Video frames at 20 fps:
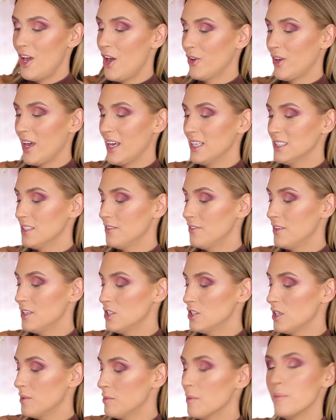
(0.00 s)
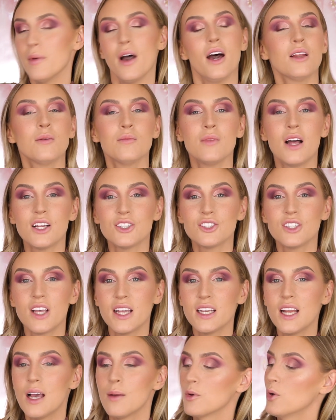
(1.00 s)
Okay, to finish up the bottom lash
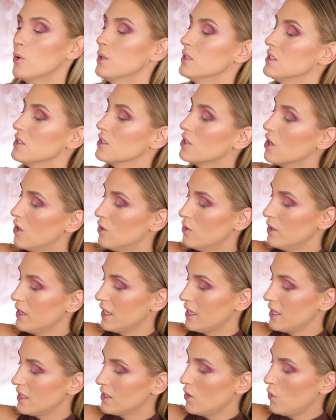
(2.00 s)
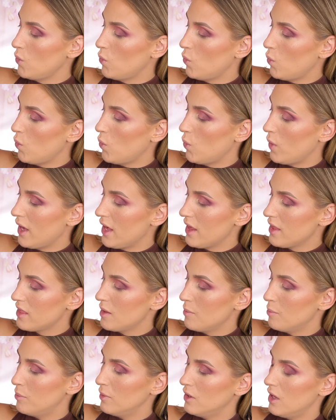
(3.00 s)
line, I'm going to go in
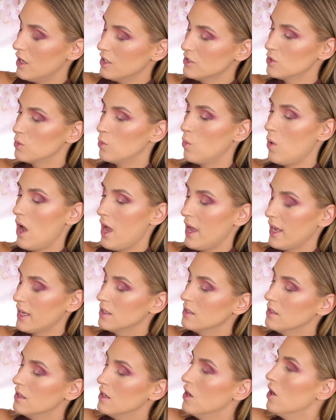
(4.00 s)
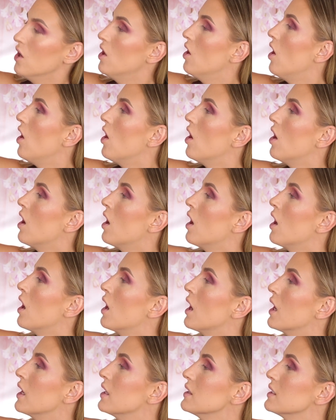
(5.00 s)
with Blush Wine
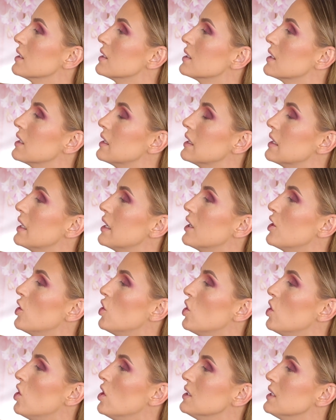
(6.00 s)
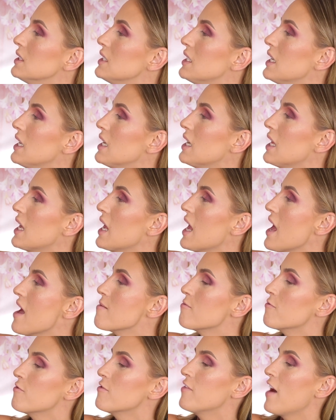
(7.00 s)
on this little teeny
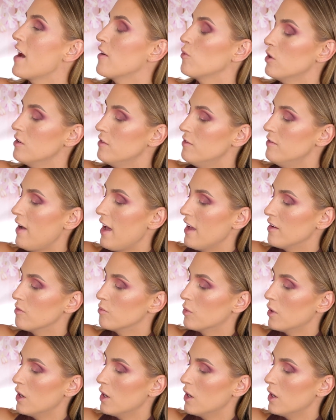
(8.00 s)
M515